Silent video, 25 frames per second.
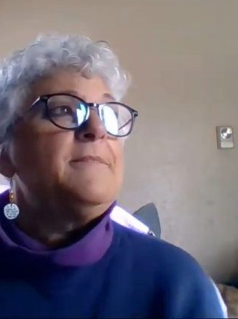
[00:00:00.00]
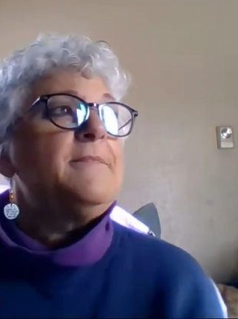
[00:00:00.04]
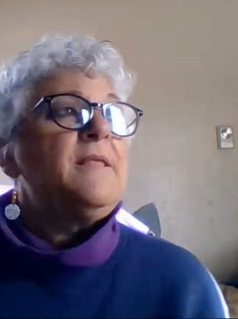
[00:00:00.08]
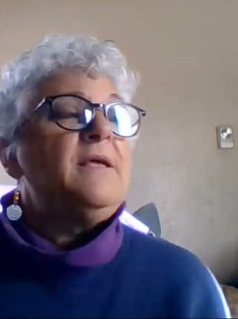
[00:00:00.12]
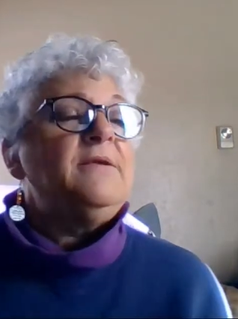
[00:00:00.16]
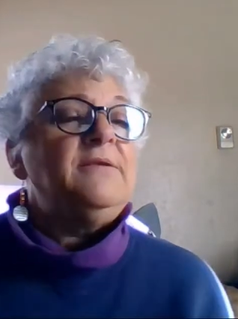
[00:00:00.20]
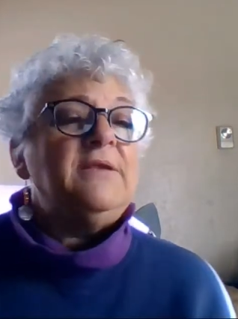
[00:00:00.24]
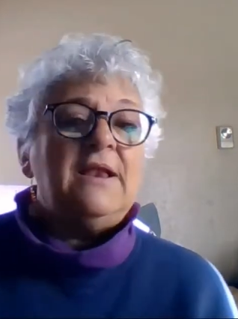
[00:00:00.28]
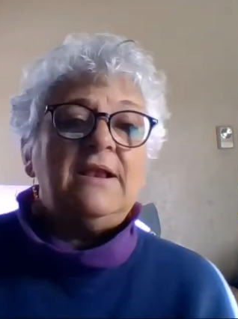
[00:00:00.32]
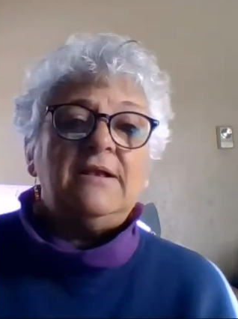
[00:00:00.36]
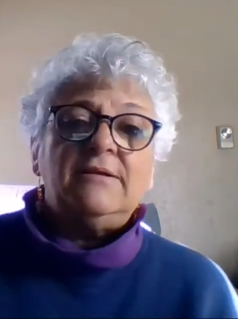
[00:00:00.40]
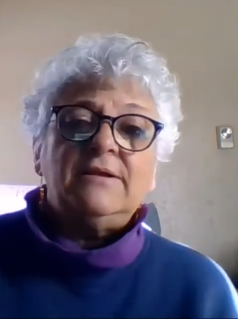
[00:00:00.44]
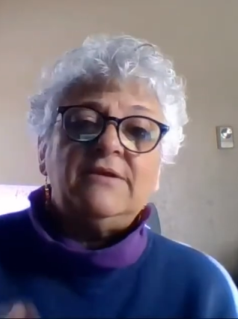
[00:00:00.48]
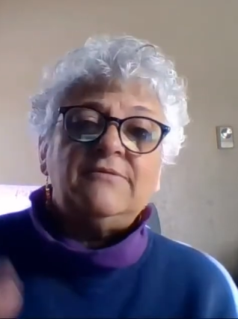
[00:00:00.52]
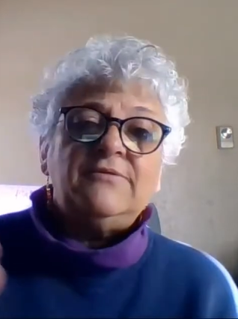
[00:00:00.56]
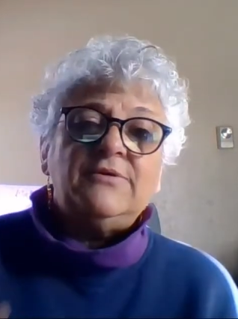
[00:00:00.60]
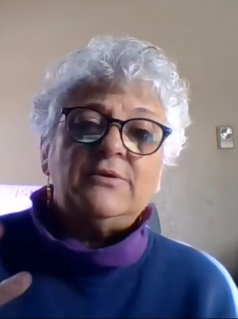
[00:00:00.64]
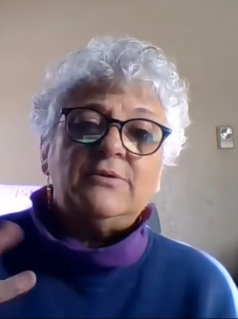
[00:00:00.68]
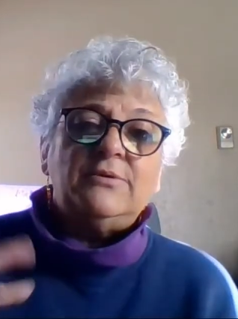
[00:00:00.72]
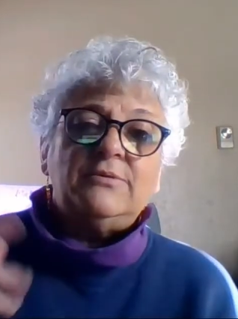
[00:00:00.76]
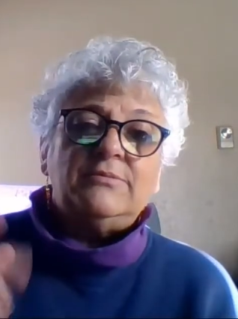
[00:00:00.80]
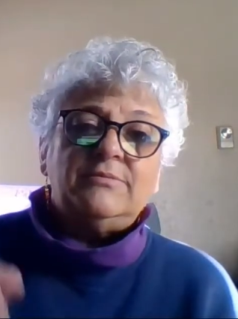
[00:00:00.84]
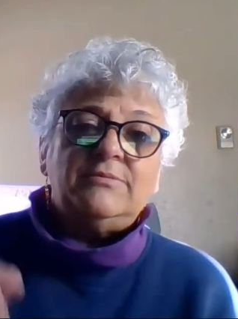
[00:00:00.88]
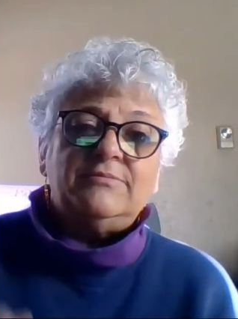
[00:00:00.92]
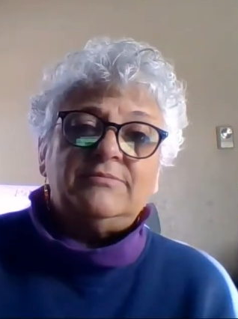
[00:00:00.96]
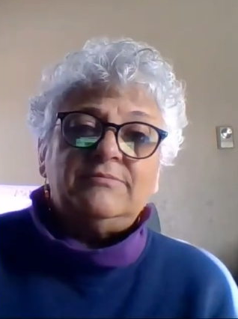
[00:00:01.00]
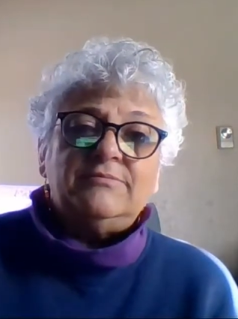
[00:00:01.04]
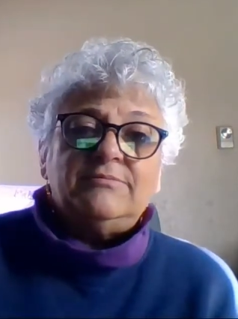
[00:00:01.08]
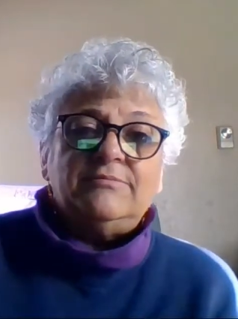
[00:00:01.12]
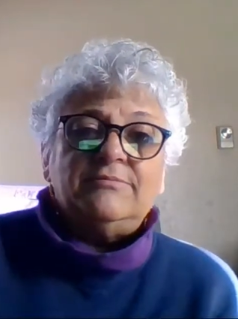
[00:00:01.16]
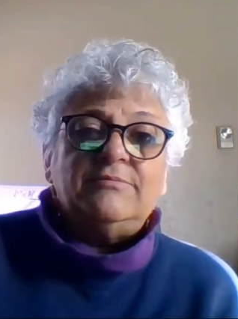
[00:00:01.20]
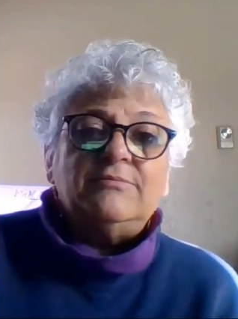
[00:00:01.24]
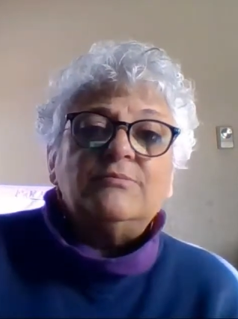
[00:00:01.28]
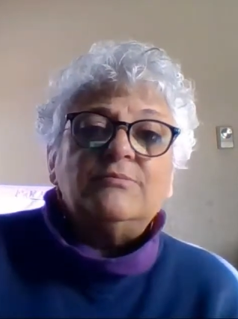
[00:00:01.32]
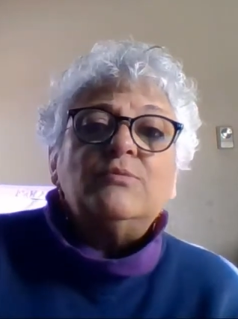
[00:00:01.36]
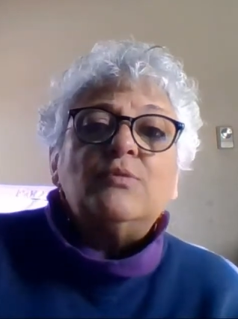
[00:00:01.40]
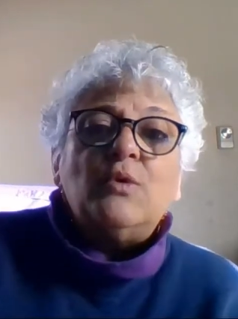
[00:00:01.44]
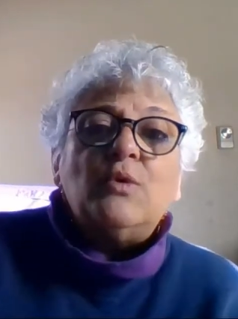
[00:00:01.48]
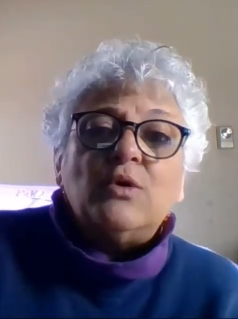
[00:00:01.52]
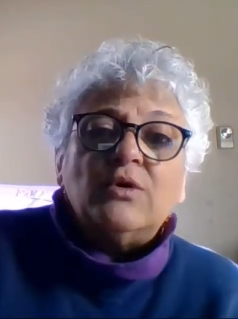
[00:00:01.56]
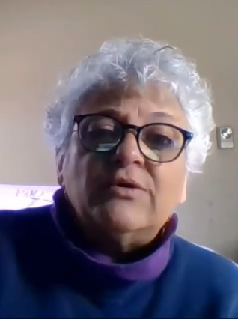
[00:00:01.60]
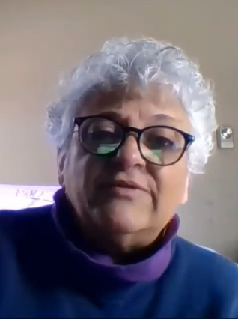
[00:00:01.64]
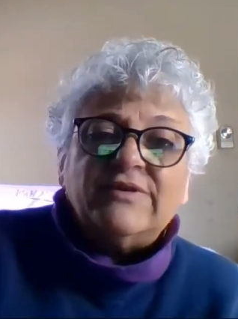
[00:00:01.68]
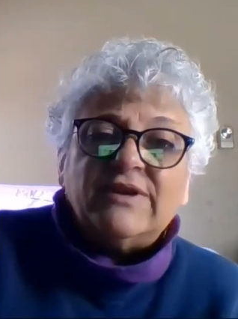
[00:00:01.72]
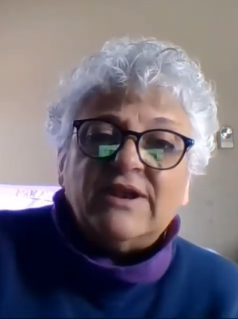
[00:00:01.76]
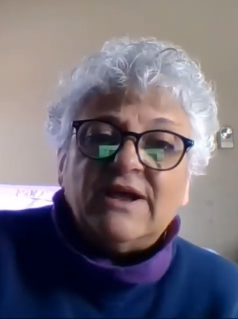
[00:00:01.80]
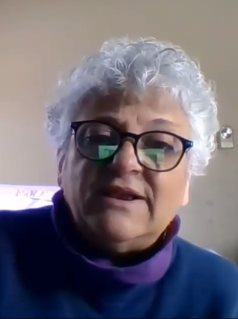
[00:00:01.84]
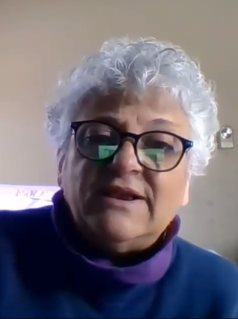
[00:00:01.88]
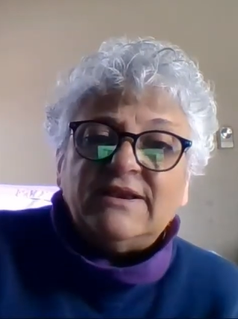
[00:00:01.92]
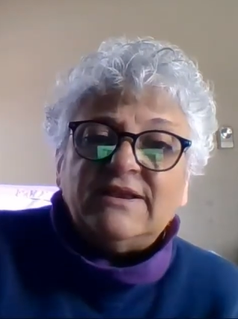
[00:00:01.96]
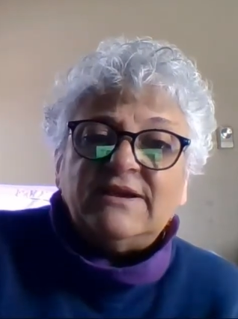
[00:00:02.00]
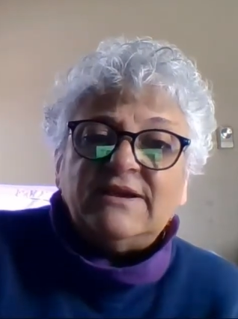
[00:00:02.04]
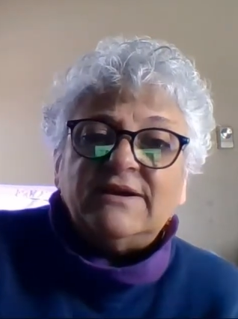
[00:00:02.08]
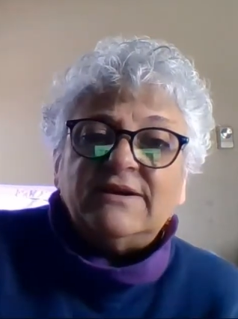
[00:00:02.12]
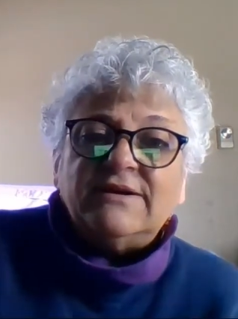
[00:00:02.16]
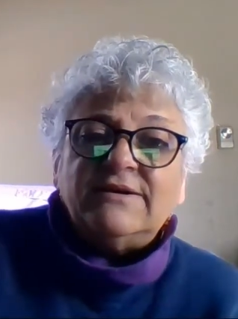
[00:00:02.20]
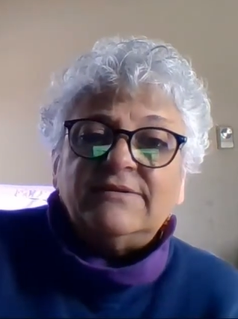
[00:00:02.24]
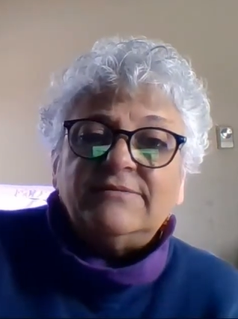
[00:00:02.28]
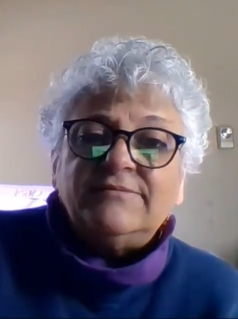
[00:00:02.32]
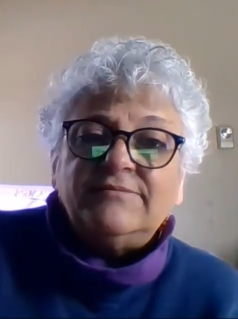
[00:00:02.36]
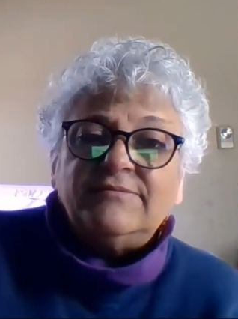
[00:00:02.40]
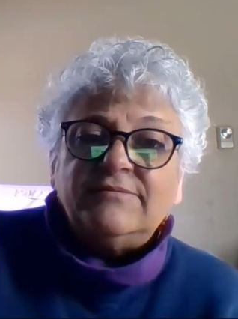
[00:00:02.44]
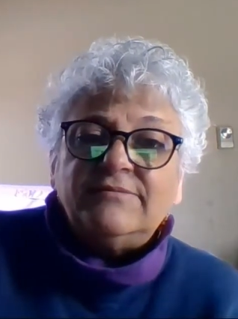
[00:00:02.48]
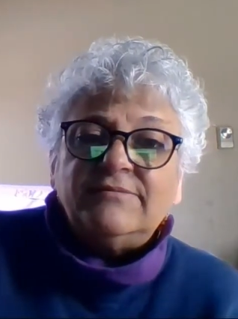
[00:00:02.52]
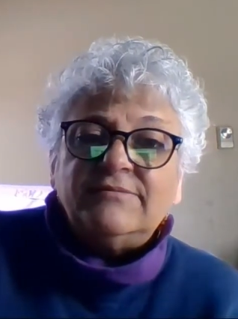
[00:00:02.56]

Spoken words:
And I'll give you more of an idea